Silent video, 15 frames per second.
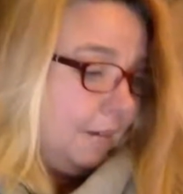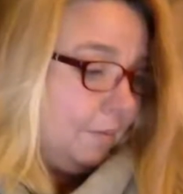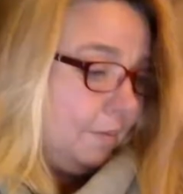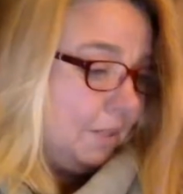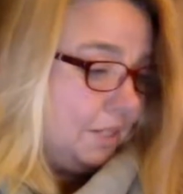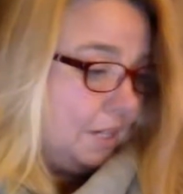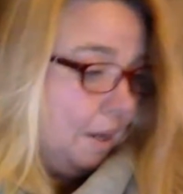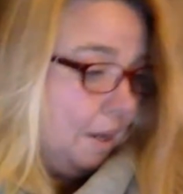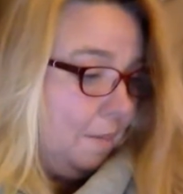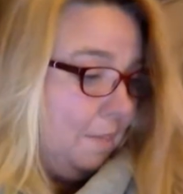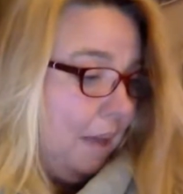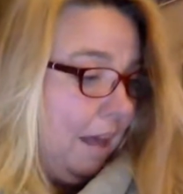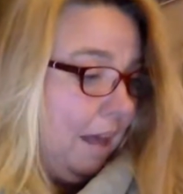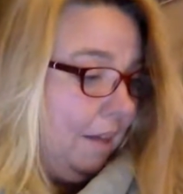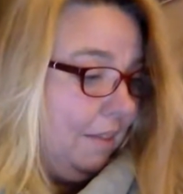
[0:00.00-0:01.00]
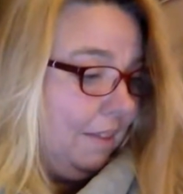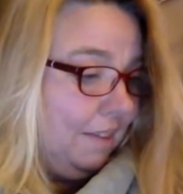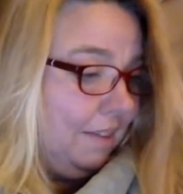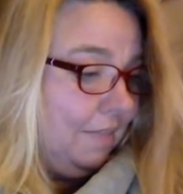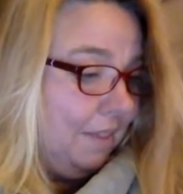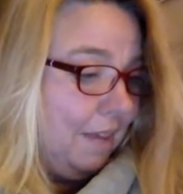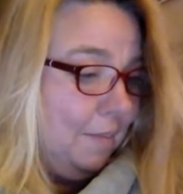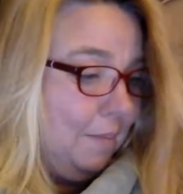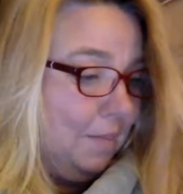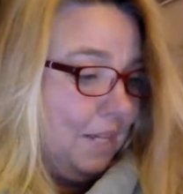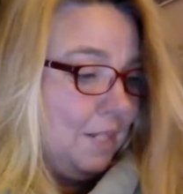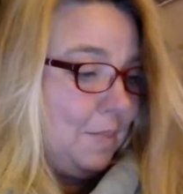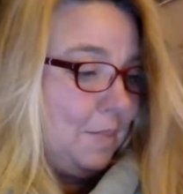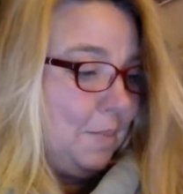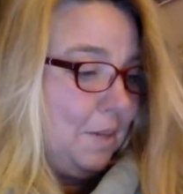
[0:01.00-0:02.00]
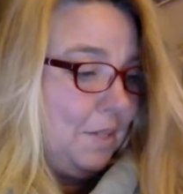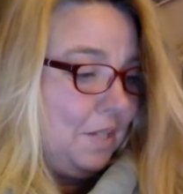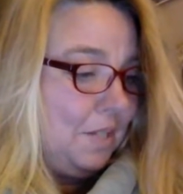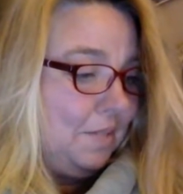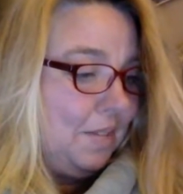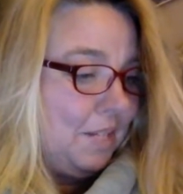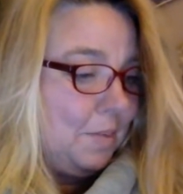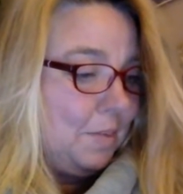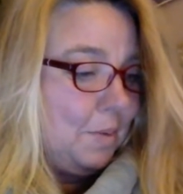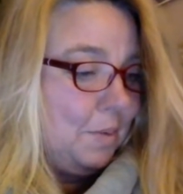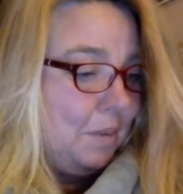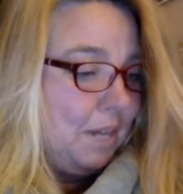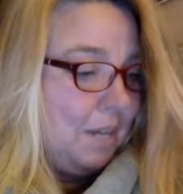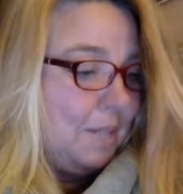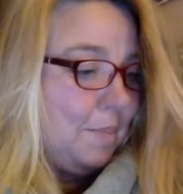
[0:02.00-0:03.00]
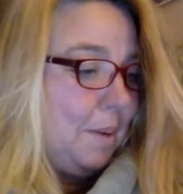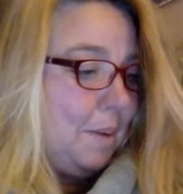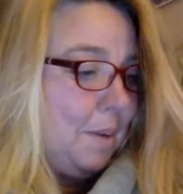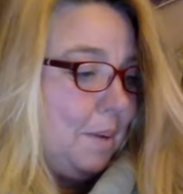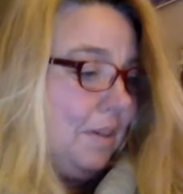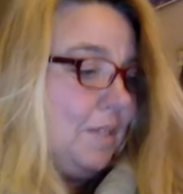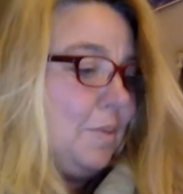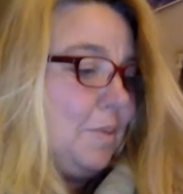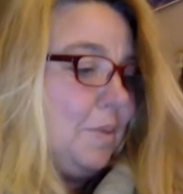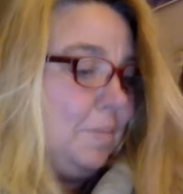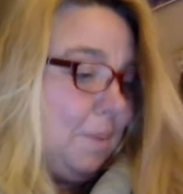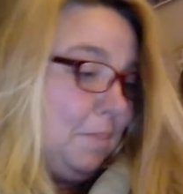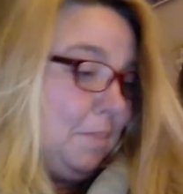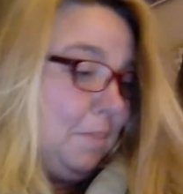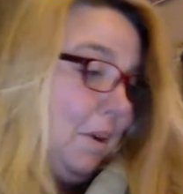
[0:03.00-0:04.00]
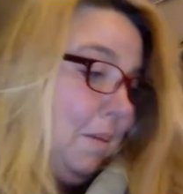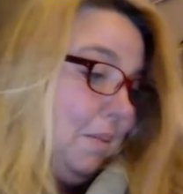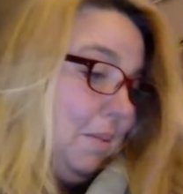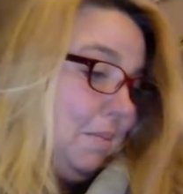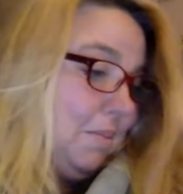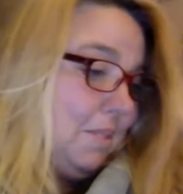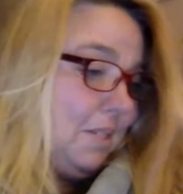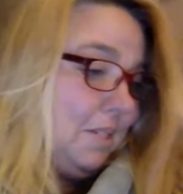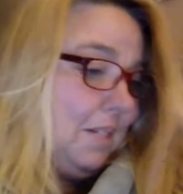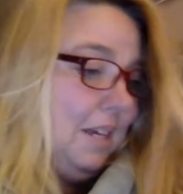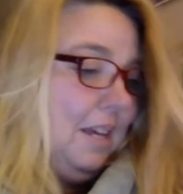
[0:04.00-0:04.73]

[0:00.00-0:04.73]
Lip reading: were some healthy families, most of us were raised by parents with big problems.